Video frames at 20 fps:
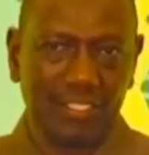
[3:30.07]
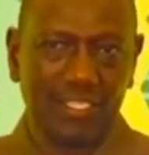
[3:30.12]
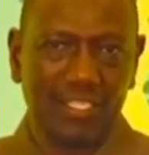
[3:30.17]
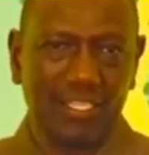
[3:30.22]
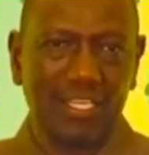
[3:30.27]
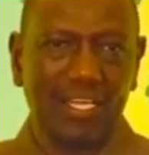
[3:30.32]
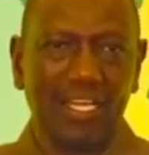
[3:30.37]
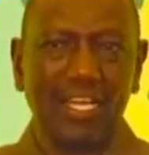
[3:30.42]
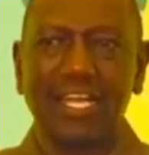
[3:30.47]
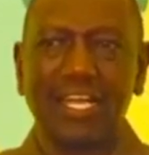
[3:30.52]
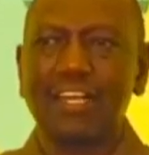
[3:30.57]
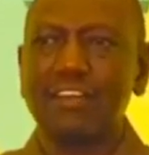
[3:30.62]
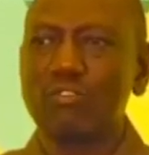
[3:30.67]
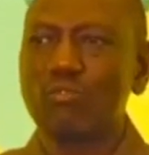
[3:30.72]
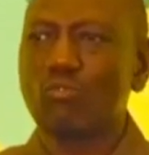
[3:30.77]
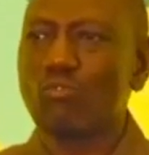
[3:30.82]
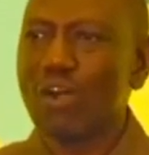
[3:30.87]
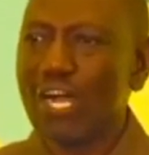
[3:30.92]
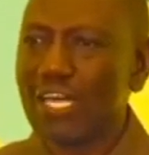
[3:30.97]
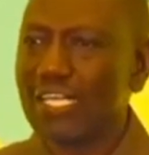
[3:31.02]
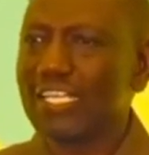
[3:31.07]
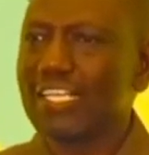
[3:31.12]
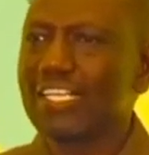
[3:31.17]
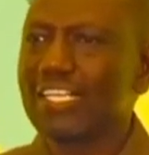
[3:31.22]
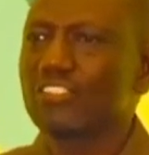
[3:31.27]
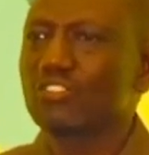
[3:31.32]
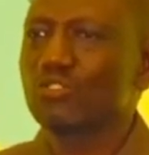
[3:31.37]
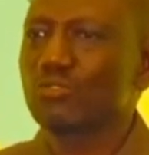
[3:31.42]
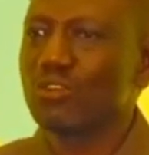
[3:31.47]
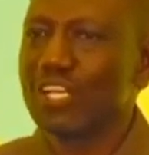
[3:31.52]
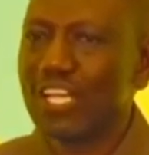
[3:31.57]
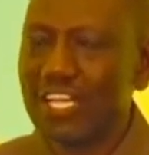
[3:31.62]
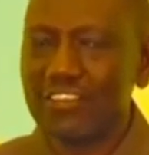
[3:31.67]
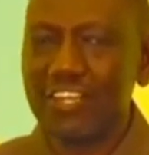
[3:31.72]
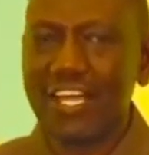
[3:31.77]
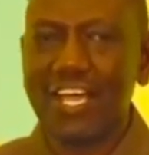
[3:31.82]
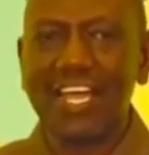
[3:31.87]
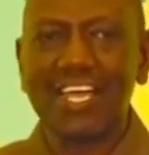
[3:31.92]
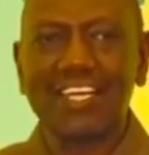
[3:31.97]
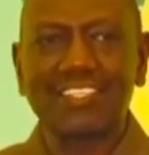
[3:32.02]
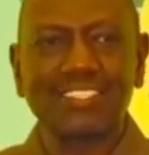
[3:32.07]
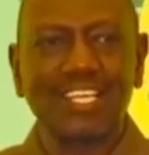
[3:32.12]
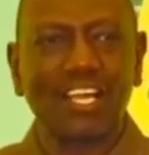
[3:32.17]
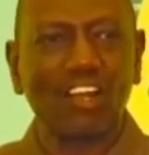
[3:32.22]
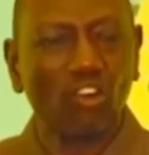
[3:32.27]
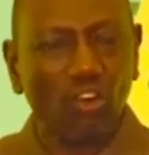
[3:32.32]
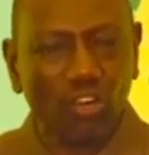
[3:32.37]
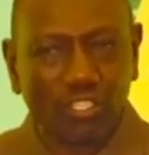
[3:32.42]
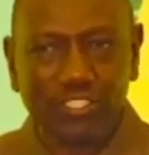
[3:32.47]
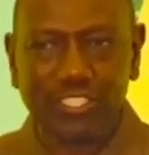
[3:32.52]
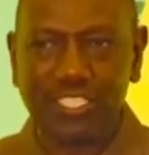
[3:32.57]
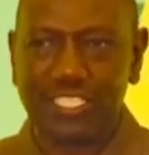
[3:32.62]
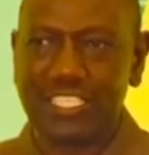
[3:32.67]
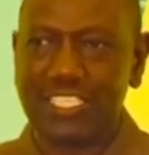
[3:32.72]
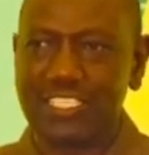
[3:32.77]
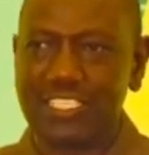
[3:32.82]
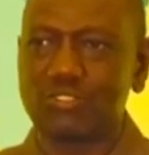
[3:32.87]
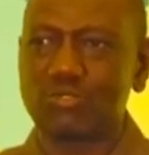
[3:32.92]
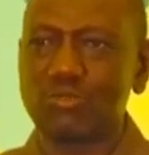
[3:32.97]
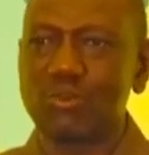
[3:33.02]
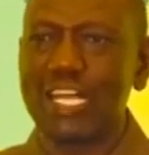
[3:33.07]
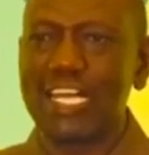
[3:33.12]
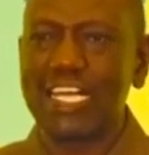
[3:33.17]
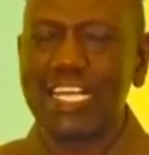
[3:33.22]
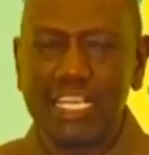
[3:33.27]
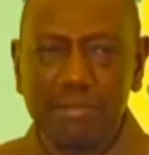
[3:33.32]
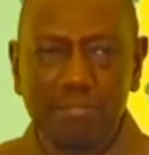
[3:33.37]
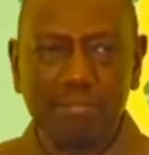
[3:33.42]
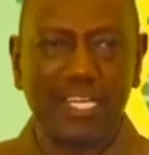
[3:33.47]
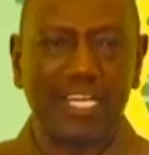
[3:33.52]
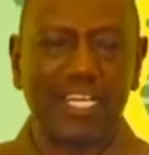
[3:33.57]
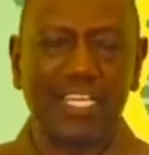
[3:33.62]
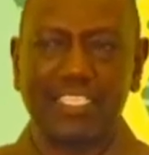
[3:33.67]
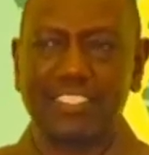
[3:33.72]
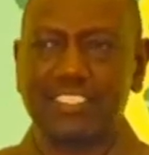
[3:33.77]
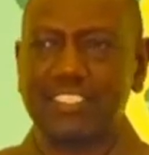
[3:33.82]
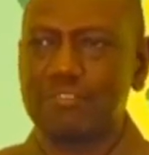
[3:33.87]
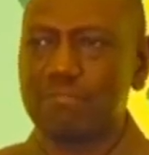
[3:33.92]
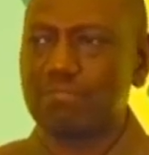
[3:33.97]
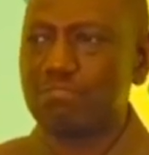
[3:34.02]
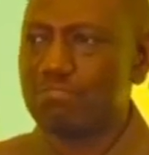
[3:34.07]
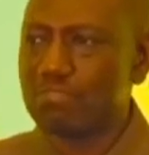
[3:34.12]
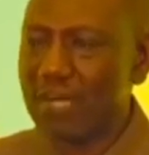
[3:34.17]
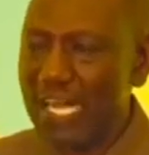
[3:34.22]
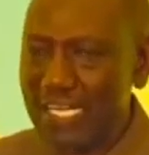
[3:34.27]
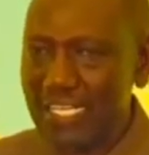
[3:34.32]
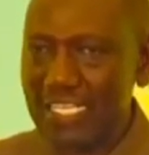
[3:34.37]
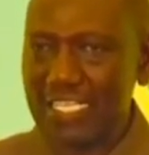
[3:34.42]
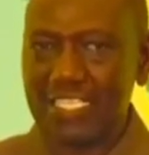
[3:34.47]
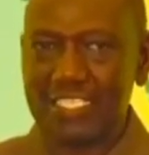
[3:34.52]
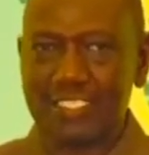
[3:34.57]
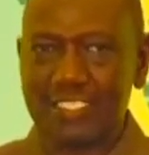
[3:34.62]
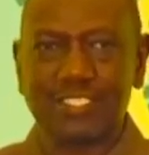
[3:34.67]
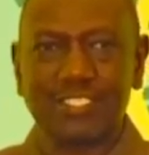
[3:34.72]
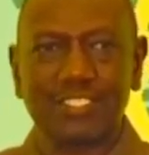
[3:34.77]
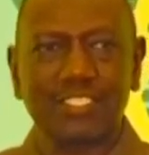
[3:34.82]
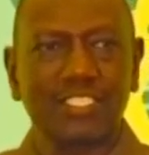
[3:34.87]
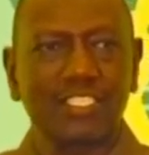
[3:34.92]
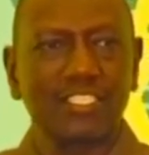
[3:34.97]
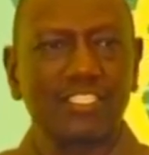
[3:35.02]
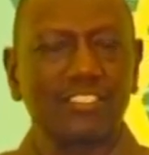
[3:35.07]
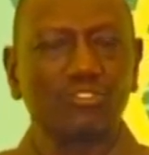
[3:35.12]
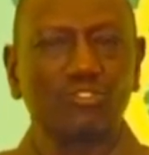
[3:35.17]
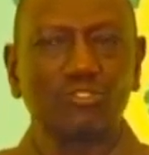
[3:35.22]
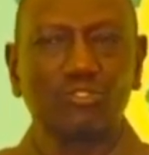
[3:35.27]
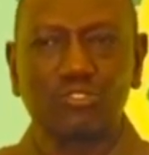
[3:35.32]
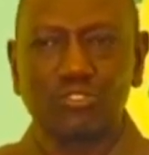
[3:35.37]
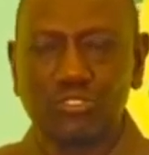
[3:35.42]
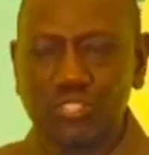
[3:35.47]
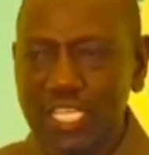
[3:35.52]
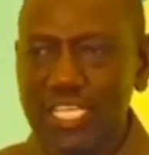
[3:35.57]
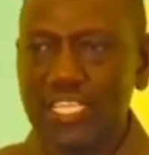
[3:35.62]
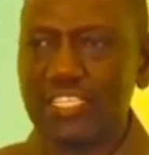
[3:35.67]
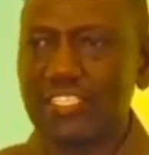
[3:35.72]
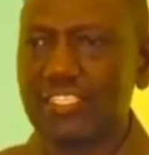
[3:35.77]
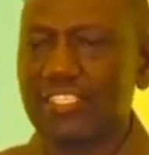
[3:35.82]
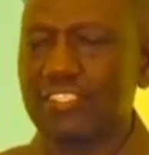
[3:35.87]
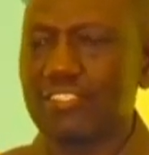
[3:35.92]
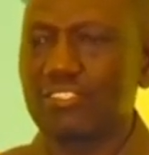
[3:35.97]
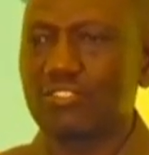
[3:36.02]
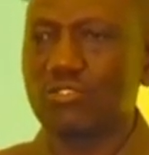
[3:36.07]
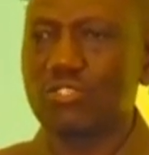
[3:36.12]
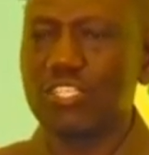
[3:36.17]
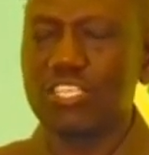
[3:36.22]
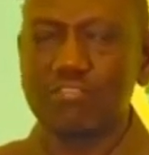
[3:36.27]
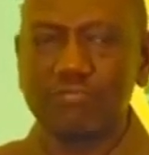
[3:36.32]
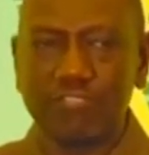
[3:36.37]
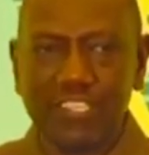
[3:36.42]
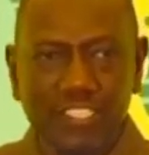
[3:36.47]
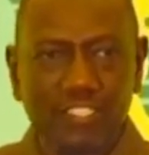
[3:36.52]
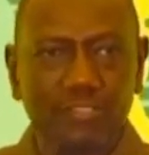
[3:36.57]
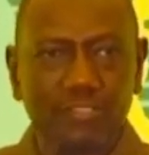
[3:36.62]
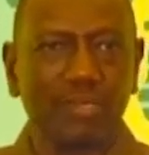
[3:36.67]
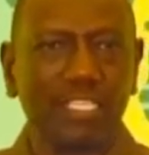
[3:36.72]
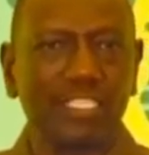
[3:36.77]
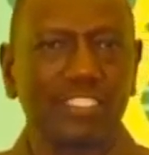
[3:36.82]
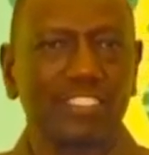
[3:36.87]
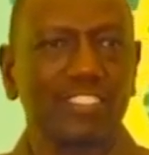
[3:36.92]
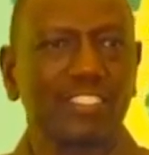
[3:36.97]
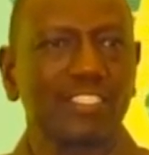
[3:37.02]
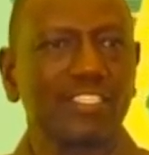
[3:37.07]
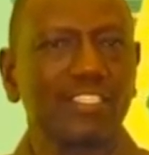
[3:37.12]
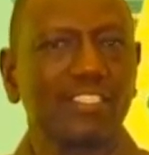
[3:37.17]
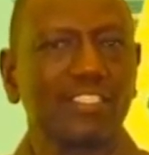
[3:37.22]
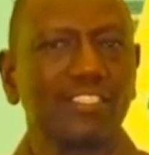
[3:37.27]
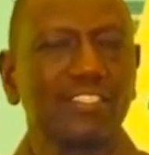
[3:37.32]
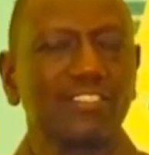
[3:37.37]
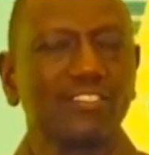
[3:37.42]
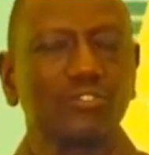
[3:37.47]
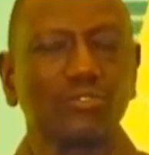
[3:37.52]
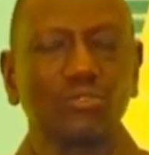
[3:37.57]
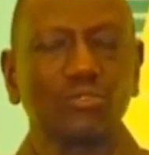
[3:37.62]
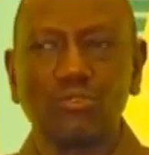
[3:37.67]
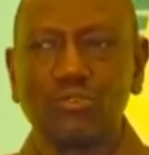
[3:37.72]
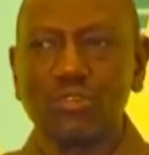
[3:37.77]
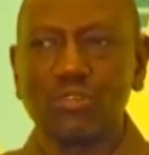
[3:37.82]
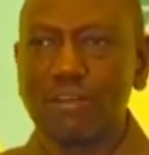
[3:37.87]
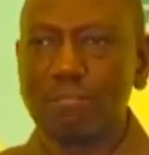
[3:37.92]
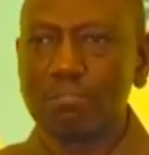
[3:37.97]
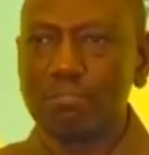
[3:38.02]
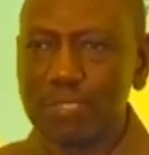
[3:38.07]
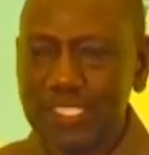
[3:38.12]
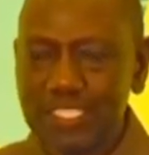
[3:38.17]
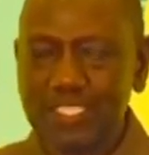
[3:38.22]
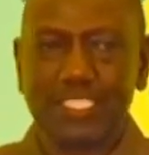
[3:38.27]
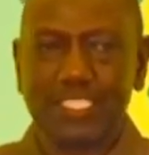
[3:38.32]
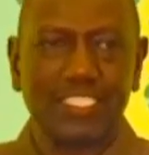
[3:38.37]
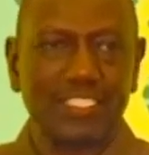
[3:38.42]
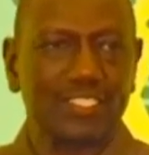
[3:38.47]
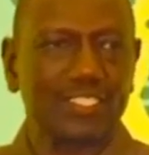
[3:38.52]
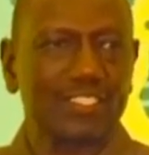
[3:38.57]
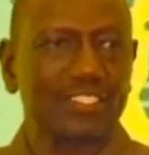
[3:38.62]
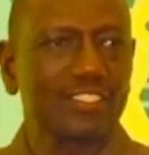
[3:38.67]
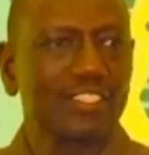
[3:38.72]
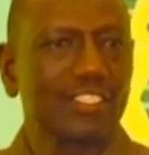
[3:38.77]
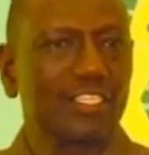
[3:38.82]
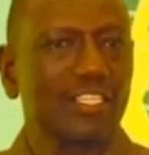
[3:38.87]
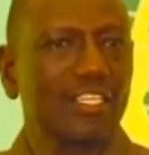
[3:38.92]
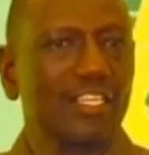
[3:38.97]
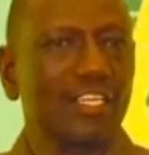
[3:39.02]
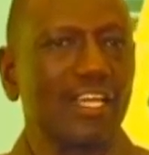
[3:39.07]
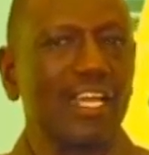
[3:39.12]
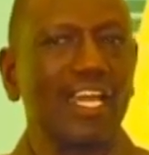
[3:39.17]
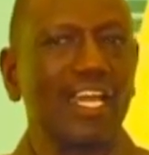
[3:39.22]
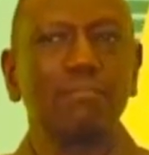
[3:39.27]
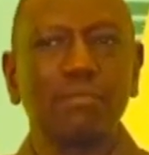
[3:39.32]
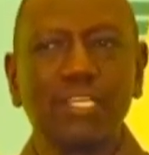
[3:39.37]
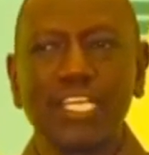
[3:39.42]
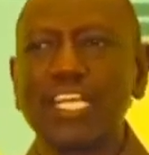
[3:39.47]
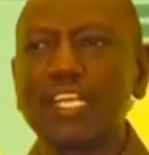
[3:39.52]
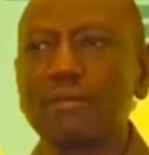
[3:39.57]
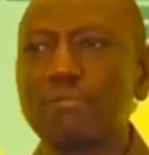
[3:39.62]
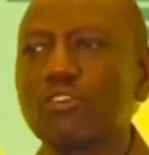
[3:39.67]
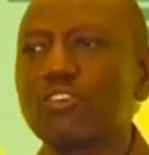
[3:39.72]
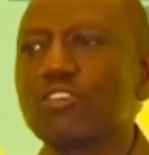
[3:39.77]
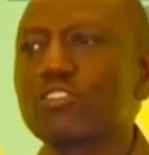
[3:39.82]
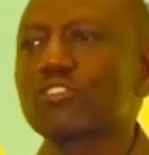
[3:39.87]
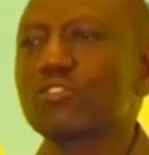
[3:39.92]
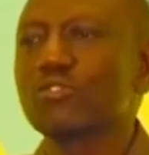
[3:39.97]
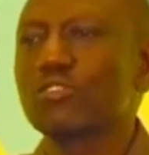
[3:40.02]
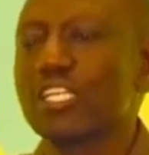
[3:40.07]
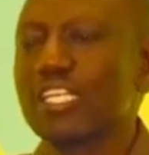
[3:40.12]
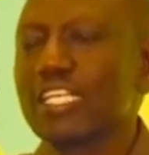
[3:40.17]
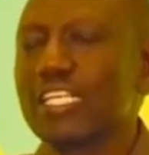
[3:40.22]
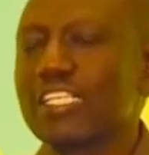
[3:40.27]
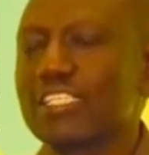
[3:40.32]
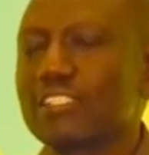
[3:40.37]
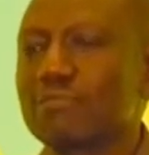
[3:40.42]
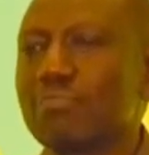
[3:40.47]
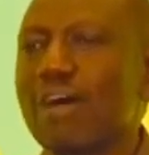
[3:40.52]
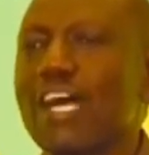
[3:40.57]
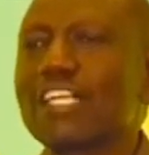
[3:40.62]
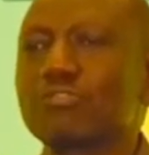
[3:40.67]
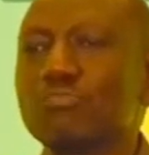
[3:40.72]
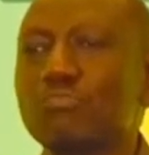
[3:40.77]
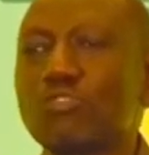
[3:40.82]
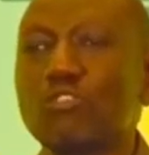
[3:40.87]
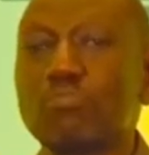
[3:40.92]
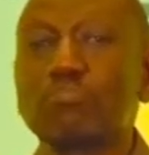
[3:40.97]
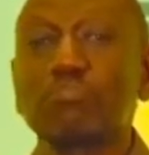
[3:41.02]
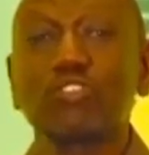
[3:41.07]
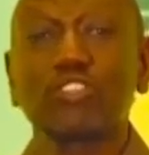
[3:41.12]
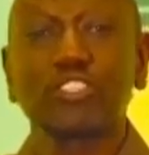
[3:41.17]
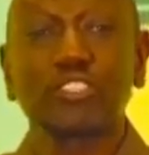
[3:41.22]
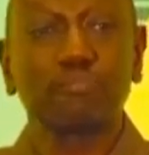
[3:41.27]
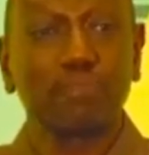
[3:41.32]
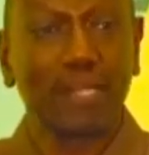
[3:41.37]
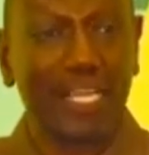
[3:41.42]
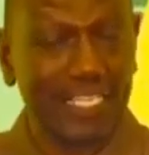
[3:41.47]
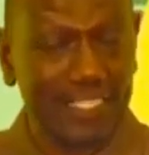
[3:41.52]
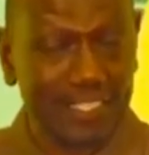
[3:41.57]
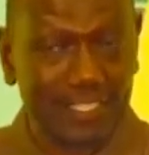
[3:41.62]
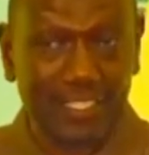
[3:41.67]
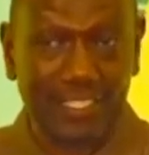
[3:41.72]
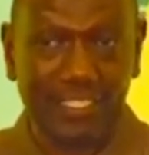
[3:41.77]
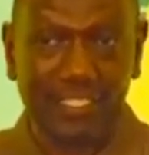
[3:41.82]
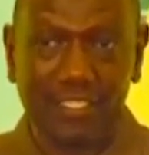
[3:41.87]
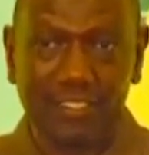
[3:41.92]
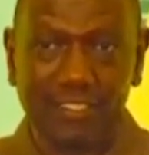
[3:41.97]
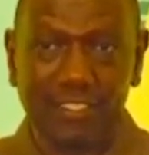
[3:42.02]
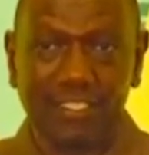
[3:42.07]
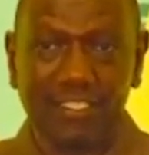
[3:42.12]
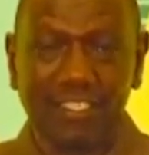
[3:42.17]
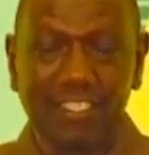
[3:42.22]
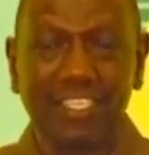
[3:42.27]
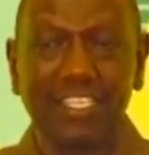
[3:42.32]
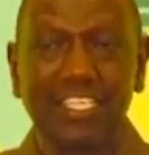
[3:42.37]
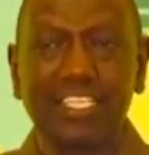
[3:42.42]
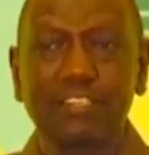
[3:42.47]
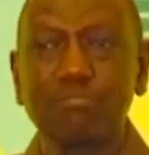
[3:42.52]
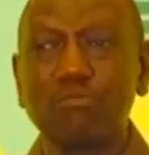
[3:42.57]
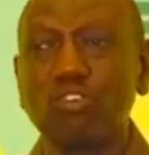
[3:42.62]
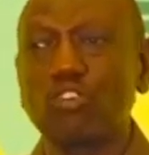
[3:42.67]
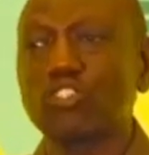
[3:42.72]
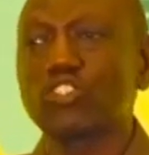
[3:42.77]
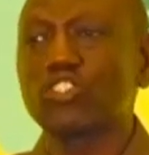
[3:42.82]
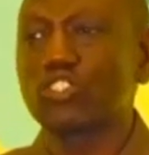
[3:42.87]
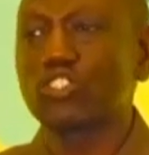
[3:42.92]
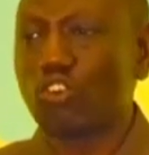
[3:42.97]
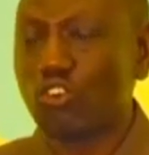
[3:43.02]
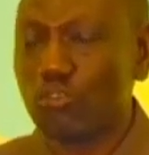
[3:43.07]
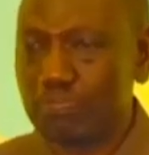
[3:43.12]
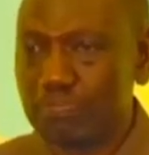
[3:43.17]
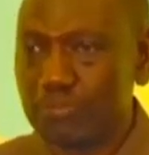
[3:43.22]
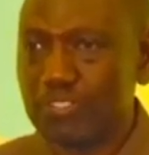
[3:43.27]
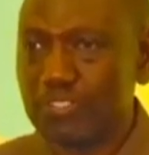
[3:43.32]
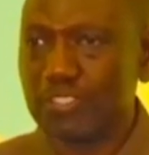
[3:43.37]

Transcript: and working together as a continent to eliminate barriers to trade, to investment, to business, and be able to create much more prosperity, create more jobs,